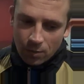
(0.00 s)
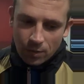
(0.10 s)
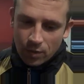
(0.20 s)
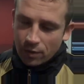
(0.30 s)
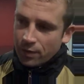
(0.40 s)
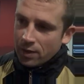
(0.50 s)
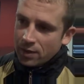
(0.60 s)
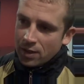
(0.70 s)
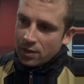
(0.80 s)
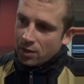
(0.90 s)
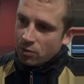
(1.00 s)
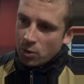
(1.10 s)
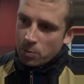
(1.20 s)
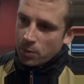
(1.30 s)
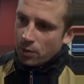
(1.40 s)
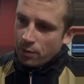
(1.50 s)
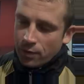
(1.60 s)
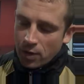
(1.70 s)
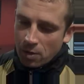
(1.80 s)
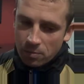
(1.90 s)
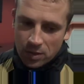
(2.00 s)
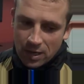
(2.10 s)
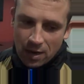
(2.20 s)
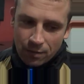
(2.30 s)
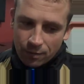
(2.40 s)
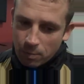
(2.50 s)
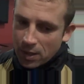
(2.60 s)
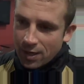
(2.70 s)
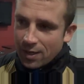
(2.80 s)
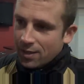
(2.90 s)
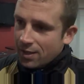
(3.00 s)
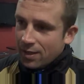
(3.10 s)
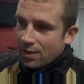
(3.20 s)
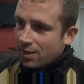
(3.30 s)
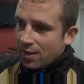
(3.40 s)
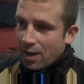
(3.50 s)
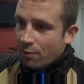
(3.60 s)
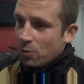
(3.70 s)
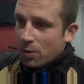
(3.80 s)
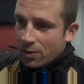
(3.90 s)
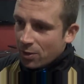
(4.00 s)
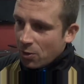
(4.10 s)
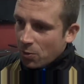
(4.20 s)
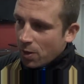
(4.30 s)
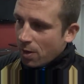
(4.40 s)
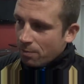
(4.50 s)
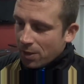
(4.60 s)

we've got a fantastic group of staff, players, and everyone, so,